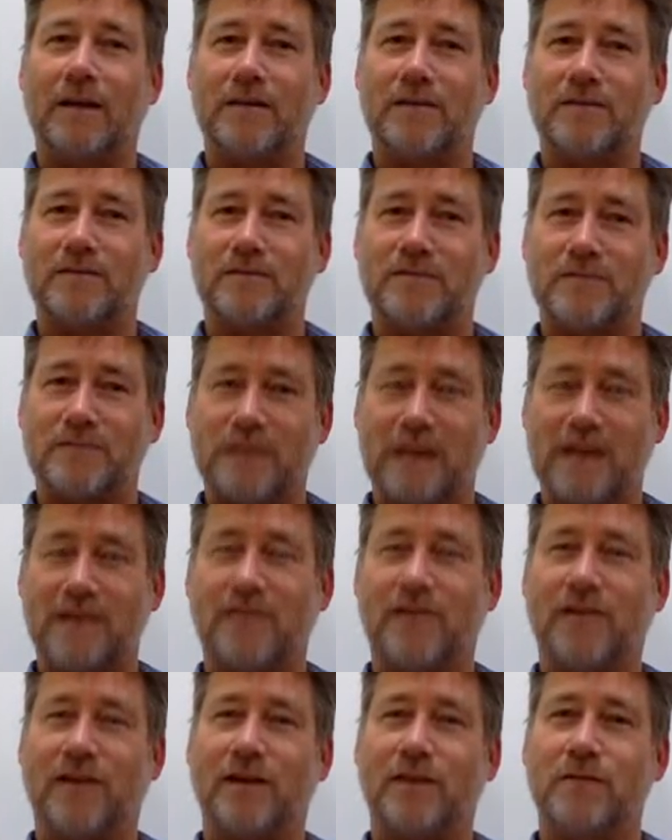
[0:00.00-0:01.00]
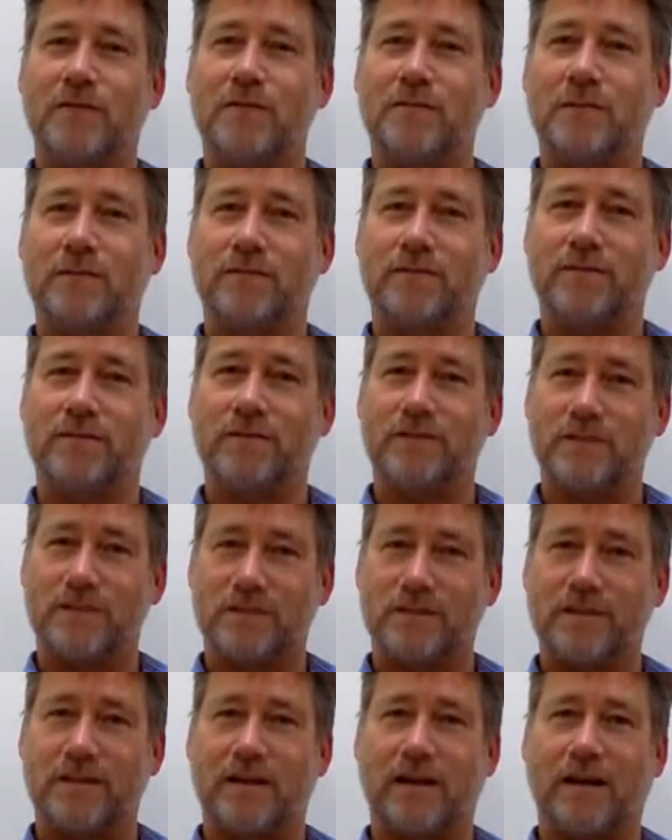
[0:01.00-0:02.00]
South Korea was my
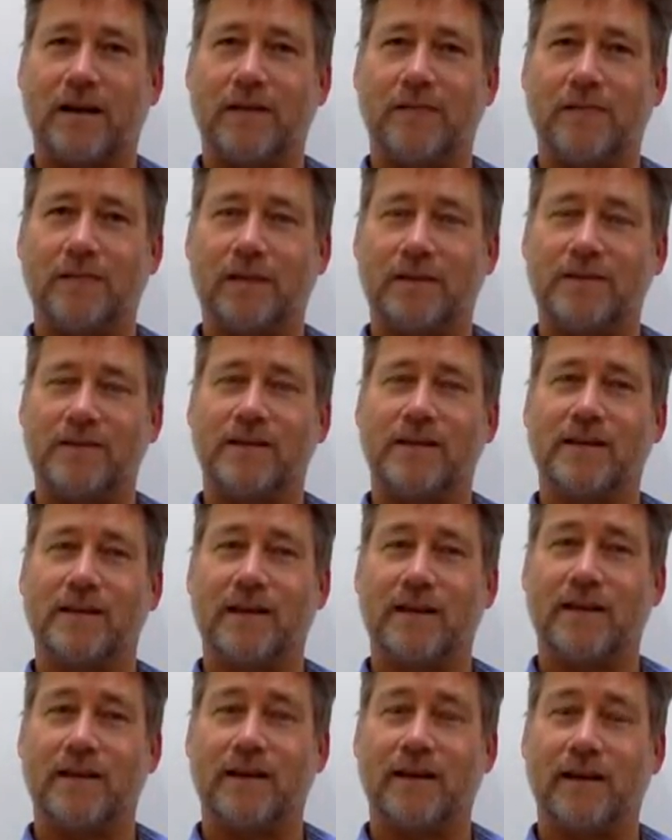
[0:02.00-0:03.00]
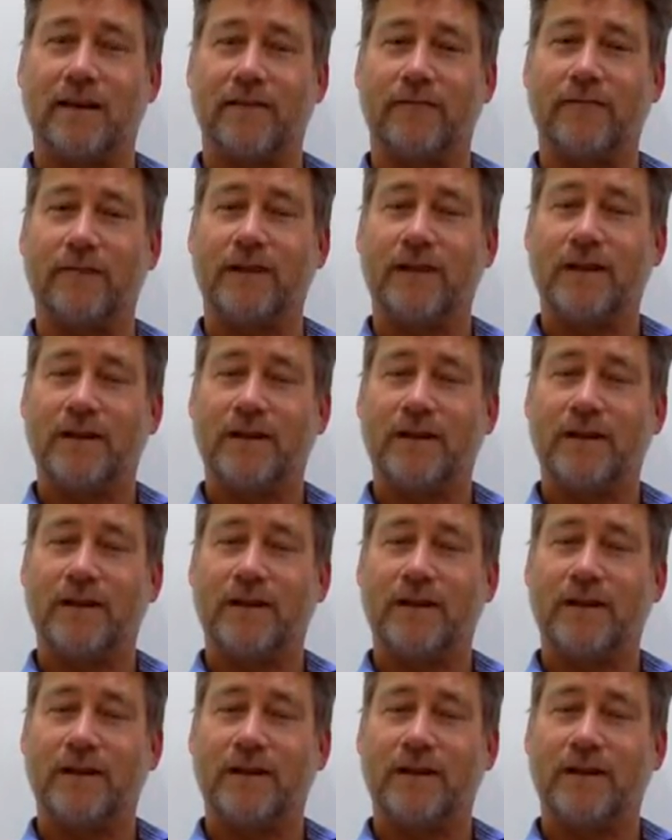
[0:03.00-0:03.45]
first posting, and I've